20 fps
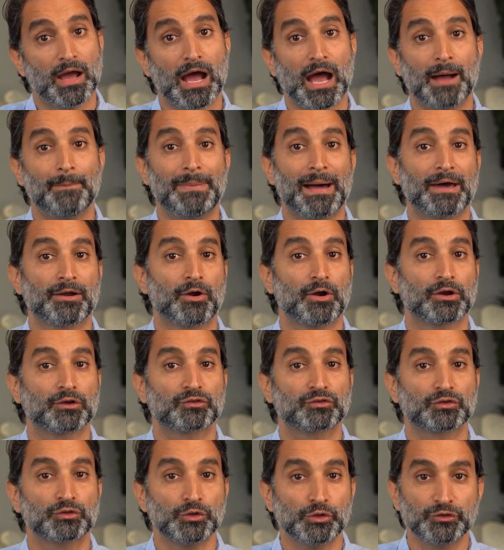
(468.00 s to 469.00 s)
about our
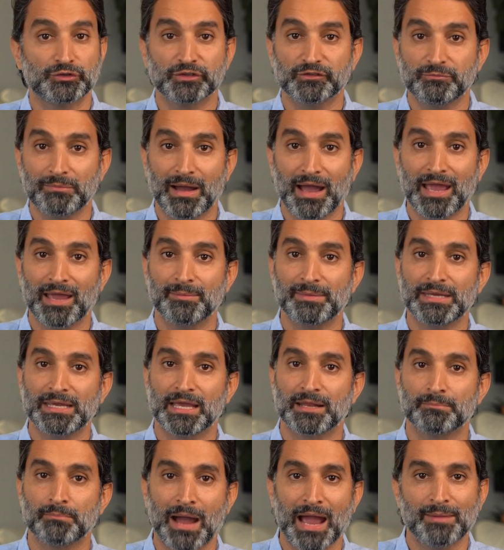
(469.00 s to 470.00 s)
exclusive Miami
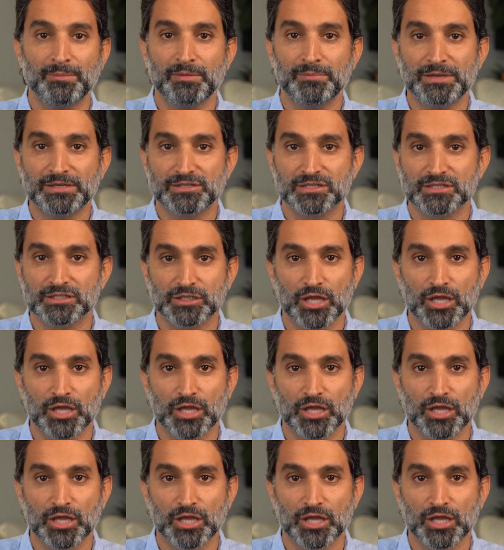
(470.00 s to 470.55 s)
and Miami Beach's